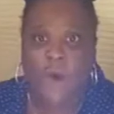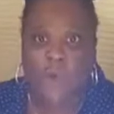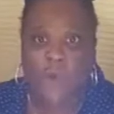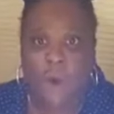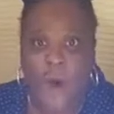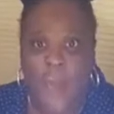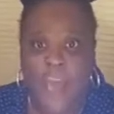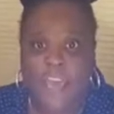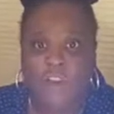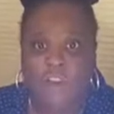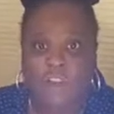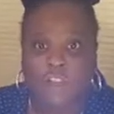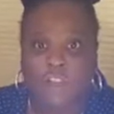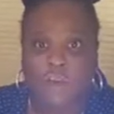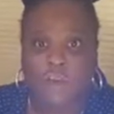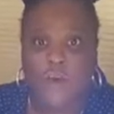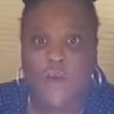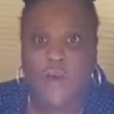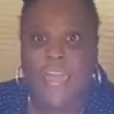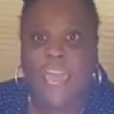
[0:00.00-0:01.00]
why you're
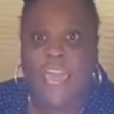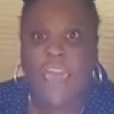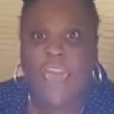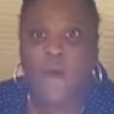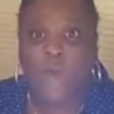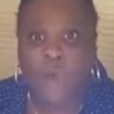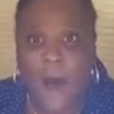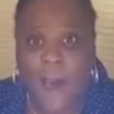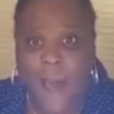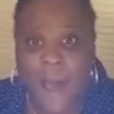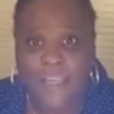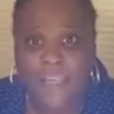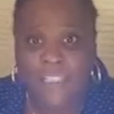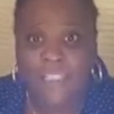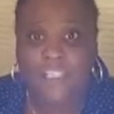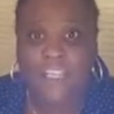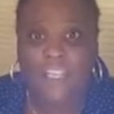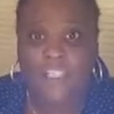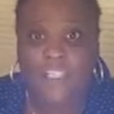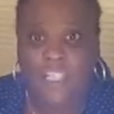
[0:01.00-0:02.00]
doing, and why
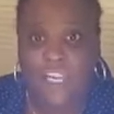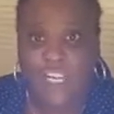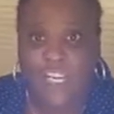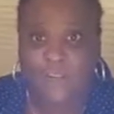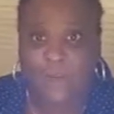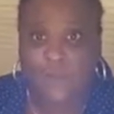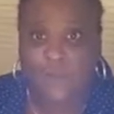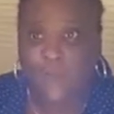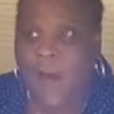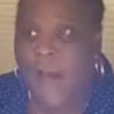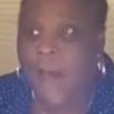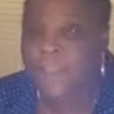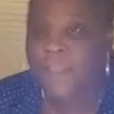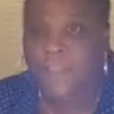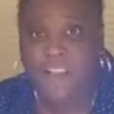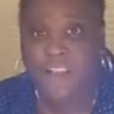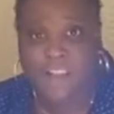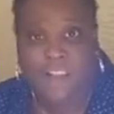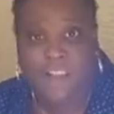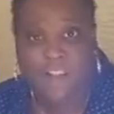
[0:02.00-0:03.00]

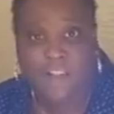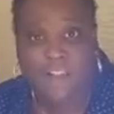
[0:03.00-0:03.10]
this